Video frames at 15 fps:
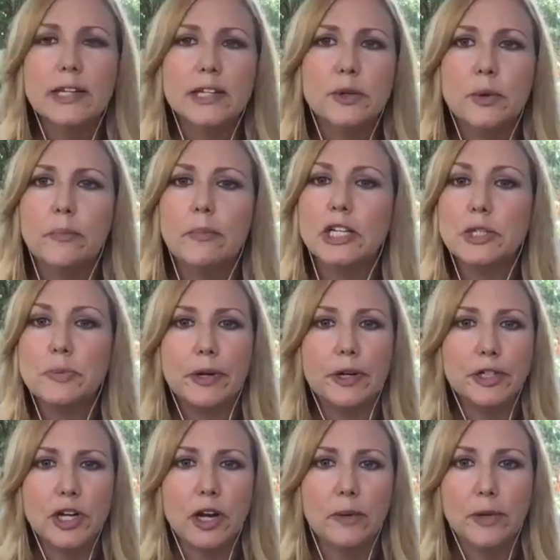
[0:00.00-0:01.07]
I mean, they do a much
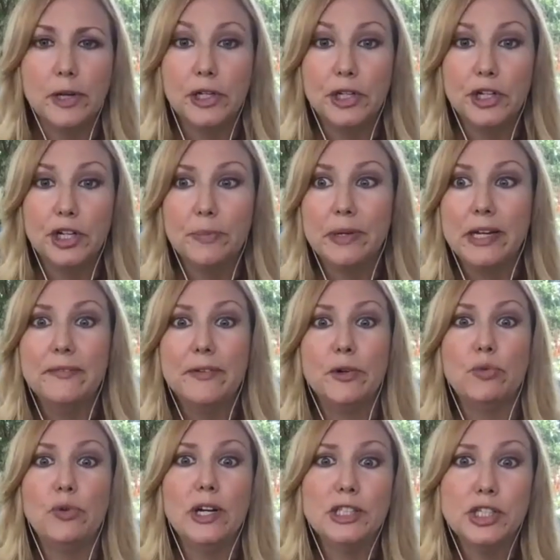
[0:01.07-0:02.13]
better job in Europe and
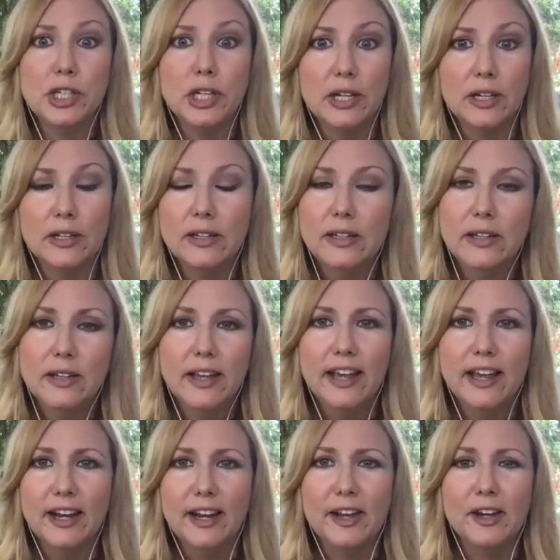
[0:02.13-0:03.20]
even Russia
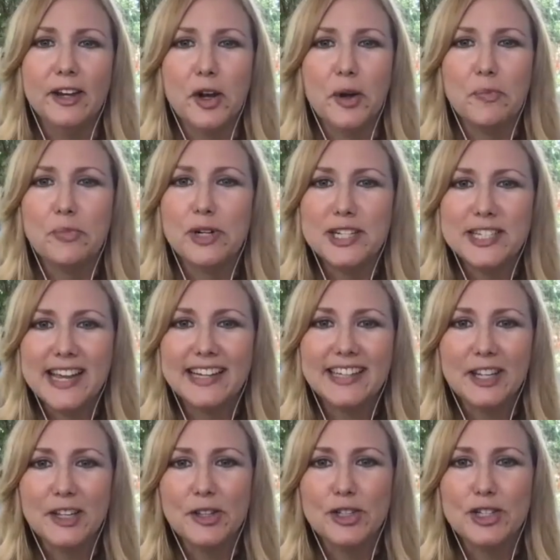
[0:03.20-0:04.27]
at, uh, you know,
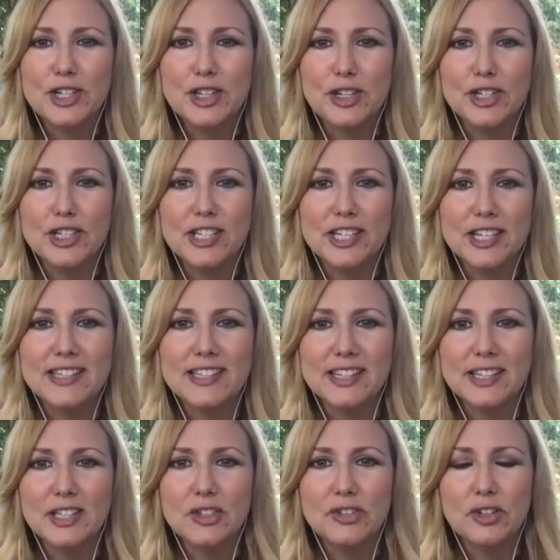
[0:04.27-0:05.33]
protecting their, their
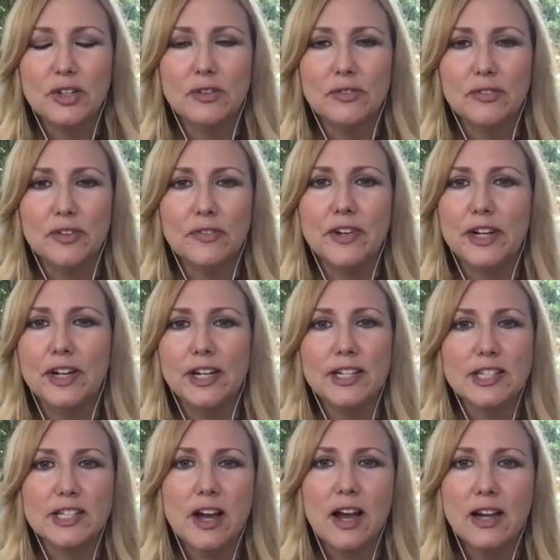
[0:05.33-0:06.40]
citizens from, from
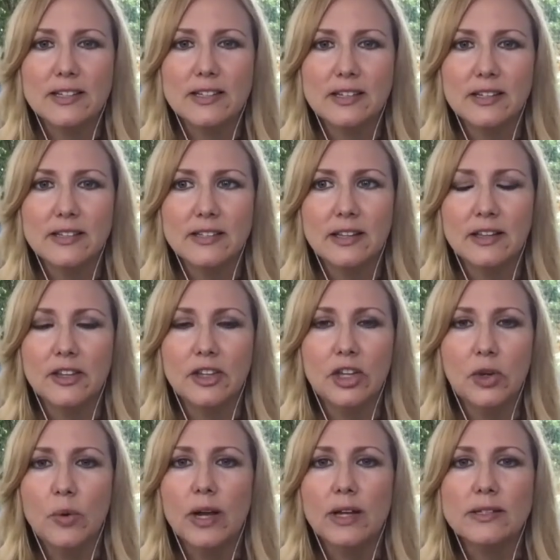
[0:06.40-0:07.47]
various toxins. And the
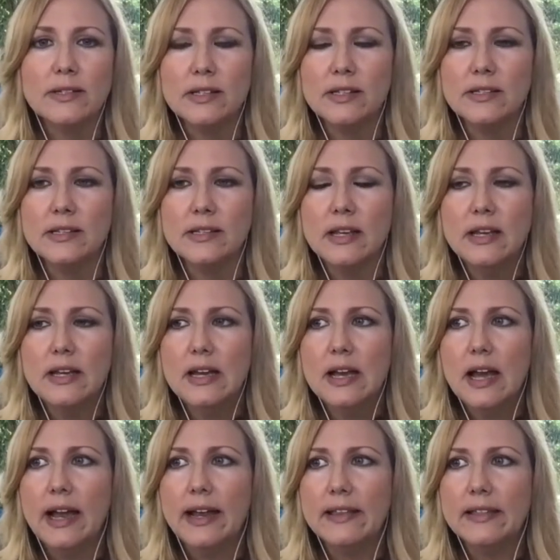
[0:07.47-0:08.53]
U S is,
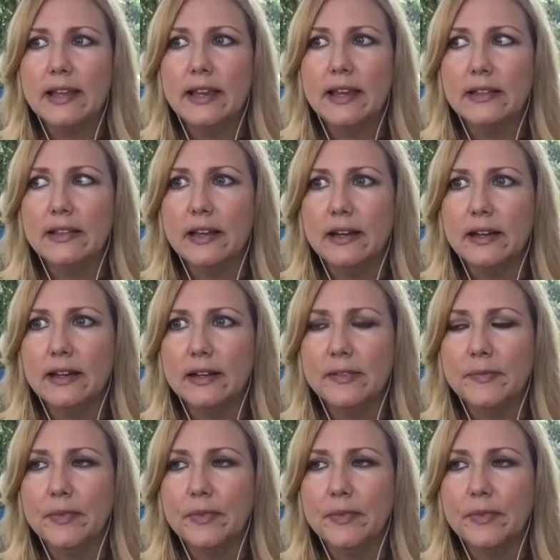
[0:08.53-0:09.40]
I think, the,